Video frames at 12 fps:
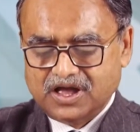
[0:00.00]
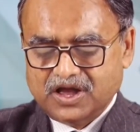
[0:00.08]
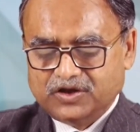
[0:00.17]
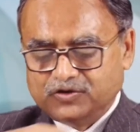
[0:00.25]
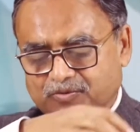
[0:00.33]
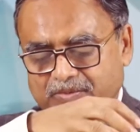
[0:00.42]

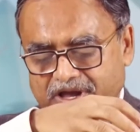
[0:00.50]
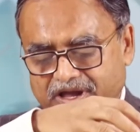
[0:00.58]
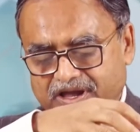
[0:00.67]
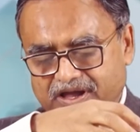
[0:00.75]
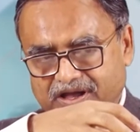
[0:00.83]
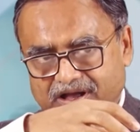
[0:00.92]
you
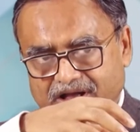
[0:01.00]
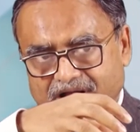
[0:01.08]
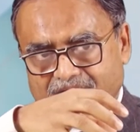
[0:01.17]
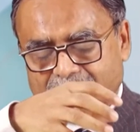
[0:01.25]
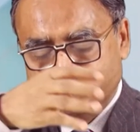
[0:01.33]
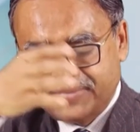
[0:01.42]
may
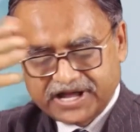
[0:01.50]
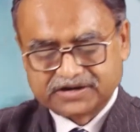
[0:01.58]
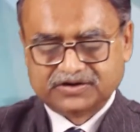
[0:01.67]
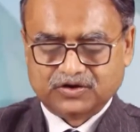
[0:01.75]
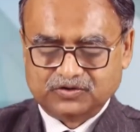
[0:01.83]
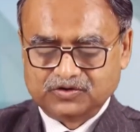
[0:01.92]

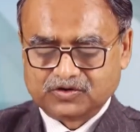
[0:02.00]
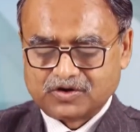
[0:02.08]
break down the